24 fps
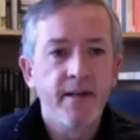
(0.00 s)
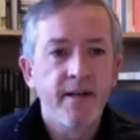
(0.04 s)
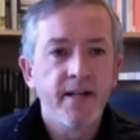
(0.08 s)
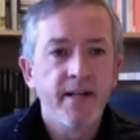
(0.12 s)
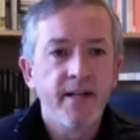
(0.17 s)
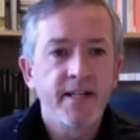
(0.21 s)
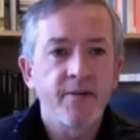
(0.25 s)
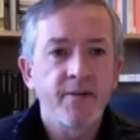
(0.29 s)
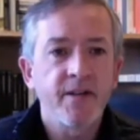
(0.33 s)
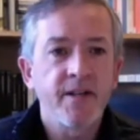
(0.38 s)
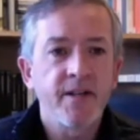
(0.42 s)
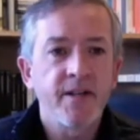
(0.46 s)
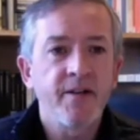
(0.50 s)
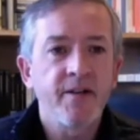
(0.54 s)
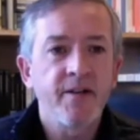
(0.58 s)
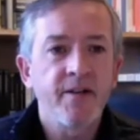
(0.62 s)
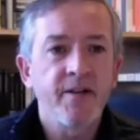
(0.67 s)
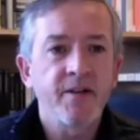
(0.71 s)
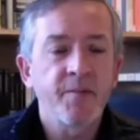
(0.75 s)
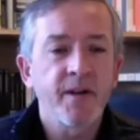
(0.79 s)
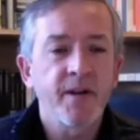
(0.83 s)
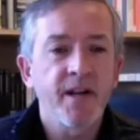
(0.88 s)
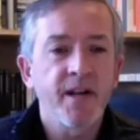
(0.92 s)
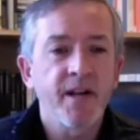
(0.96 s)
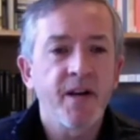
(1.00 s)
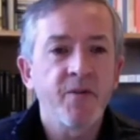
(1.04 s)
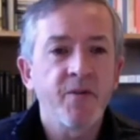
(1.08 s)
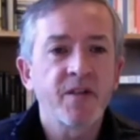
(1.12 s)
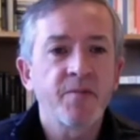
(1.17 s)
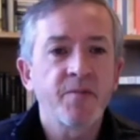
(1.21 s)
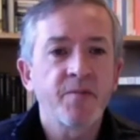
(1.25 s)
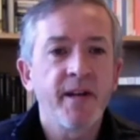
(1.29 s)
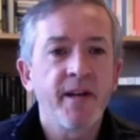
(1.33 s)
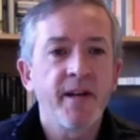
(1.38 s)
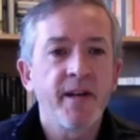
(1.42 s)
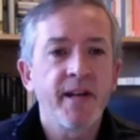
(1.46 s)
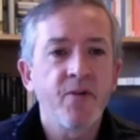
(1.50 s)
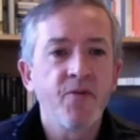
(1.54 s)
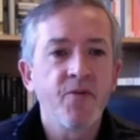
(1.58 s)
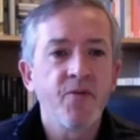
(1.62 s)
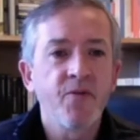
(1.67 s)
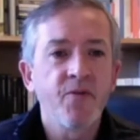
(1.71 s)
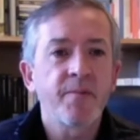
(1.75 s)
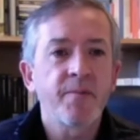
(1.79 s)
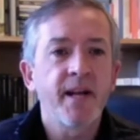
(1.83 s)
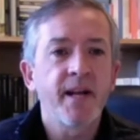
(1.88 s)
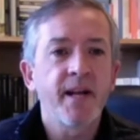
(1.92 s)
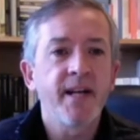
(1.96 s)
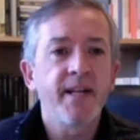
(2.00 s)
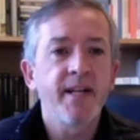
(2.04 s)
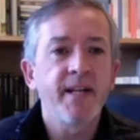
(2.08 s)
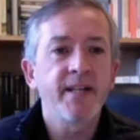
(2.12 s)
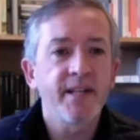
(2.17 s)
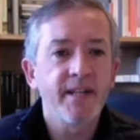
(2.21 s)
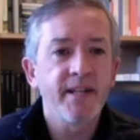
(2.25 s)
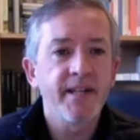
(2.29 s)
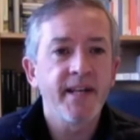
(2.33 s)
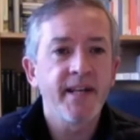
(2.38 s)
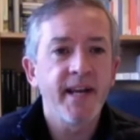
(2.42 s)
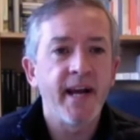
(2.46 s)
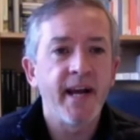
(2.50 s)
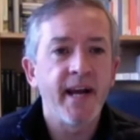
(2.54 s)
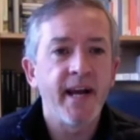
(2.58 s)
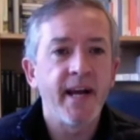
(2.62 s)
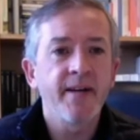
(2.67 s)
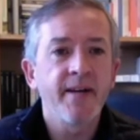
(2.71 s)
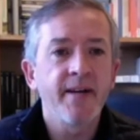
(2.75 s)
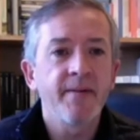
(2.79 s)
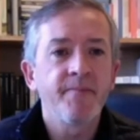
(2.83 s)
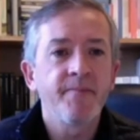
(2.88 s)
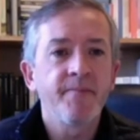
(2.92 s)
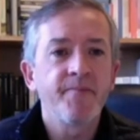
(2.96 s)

So it, you know, it's a bit like we're spinning all these plates in the air,